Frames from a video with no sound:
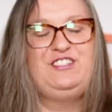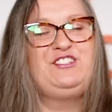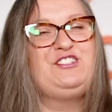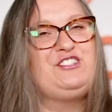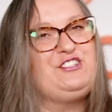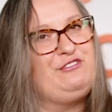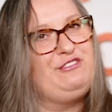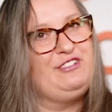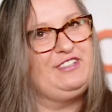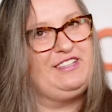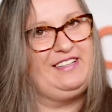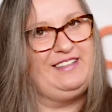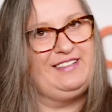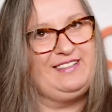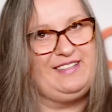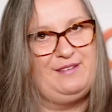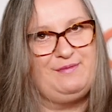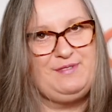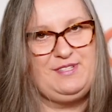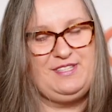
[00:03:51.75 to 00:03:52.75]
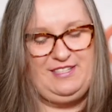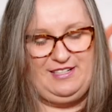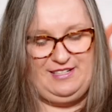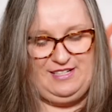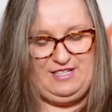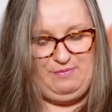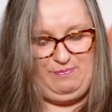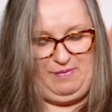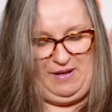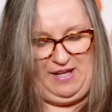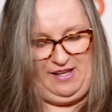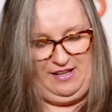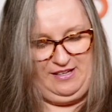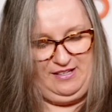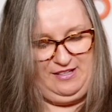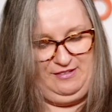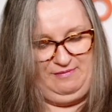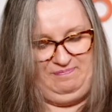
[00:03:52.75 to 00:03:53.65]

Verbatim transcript: Don't forget, it comes in a nice bag.